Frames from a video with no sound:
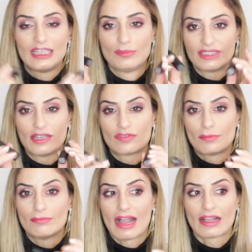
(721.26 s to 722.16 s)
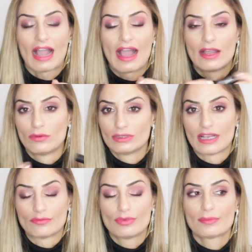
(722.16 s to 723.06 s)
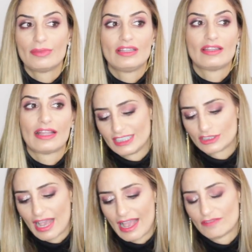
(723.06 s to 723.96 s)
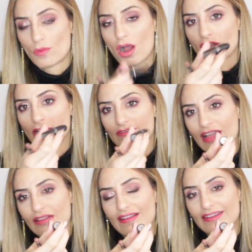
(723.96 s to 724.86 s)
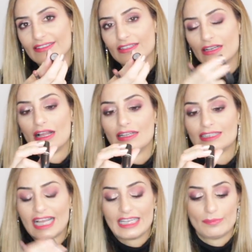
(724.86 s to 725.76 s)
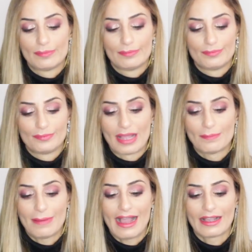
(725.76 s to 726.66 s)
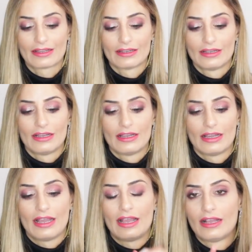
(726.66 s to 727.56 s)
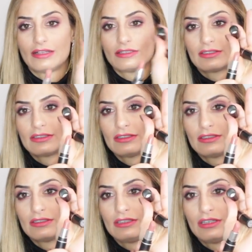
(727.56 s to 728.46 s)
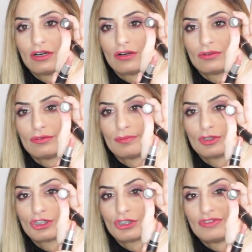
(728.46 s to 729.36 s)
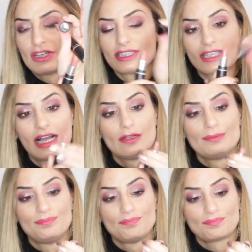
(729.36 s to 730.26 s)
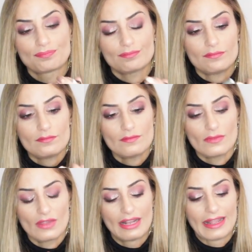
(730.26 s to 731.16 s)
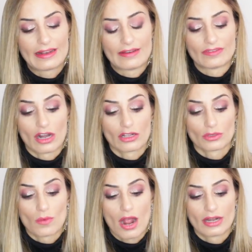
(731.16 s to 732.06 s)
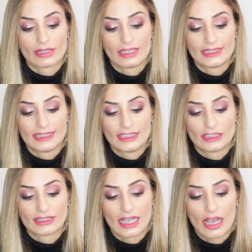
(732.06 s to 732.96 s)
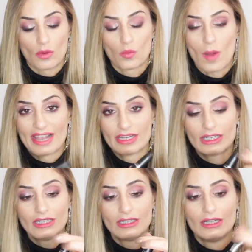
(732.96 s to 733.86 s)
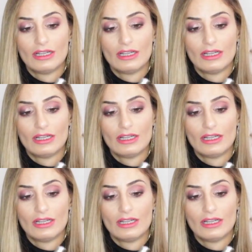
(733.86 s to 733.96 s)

lipstick from MAC I always have with me. So I have one Velvet Teddy by MAC, and you know, I'm not sure if you can tell. And then I have another one. This is uh, Wire